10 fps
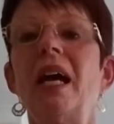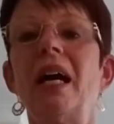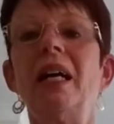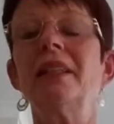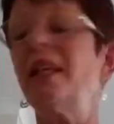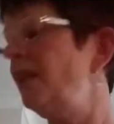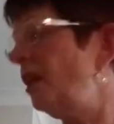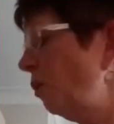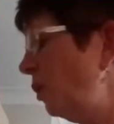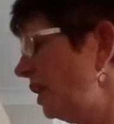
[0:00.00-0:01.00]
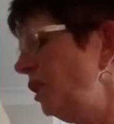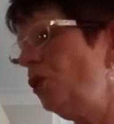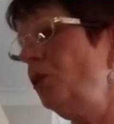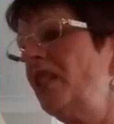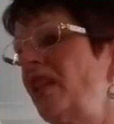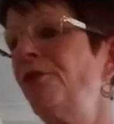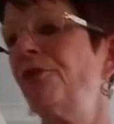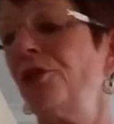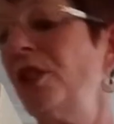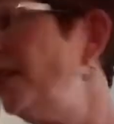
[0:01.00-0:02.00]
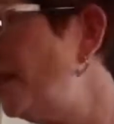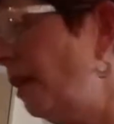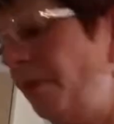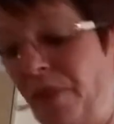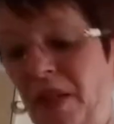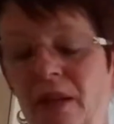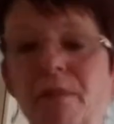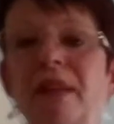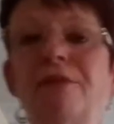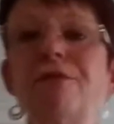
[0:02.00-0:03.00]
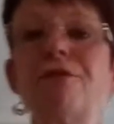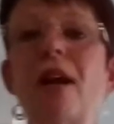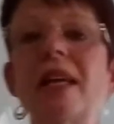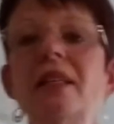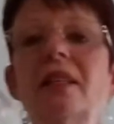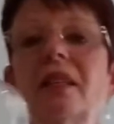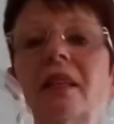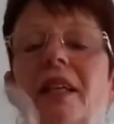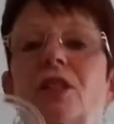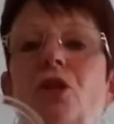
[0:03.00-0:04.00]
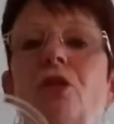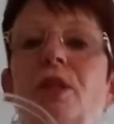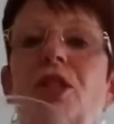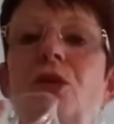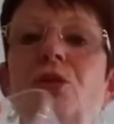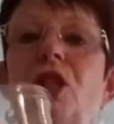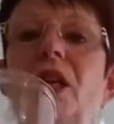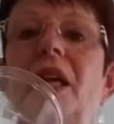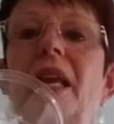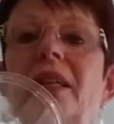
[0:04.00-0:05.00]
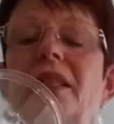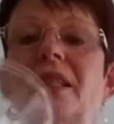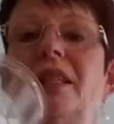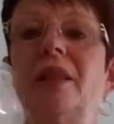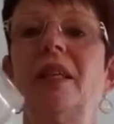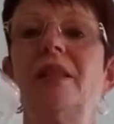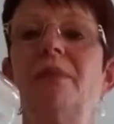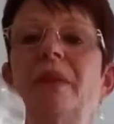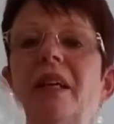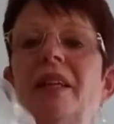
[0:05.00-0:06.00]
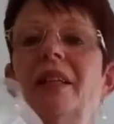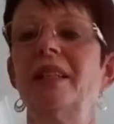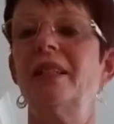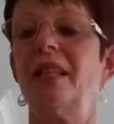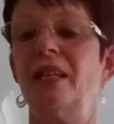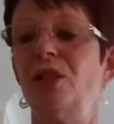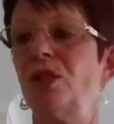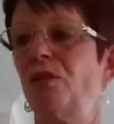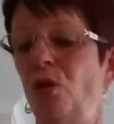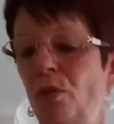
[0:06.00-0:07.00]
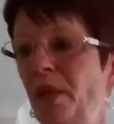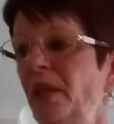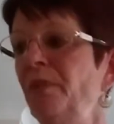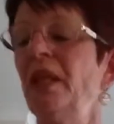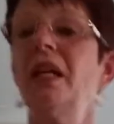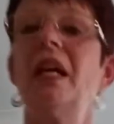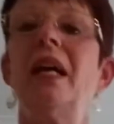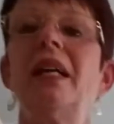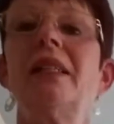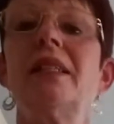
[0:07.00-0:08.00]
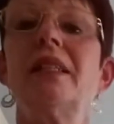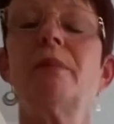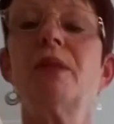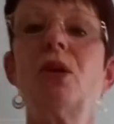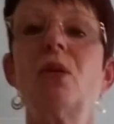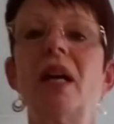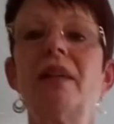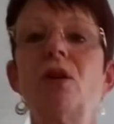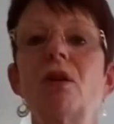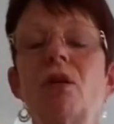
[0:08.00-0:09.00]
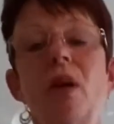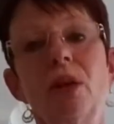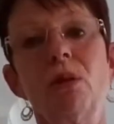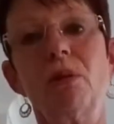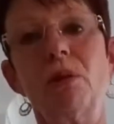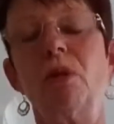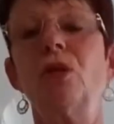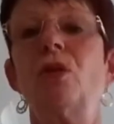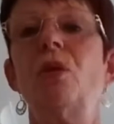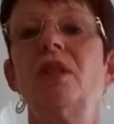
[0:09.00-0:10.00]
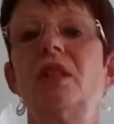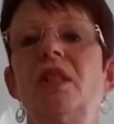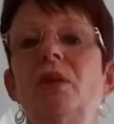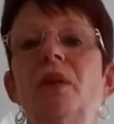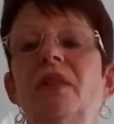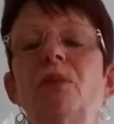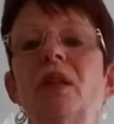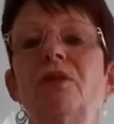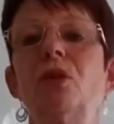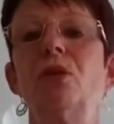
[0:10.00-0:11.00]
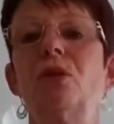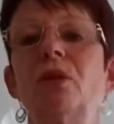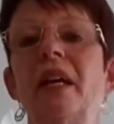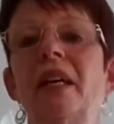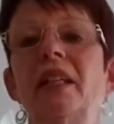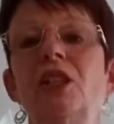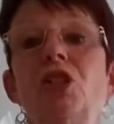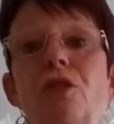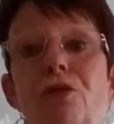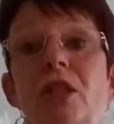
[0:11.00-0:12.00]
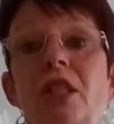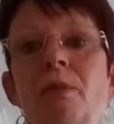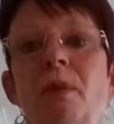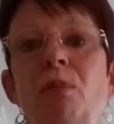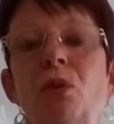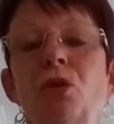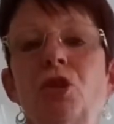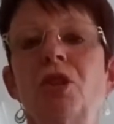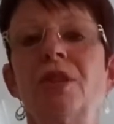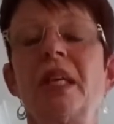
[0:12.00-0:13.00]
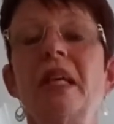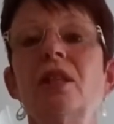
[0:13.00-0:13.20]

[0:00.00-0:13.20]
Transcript: And then what I do is I freeze them. My friend likes hummus, so she collects these little containers for me, and so I got quite a good quantity when I've cooked all that, and I just freeze them in portions.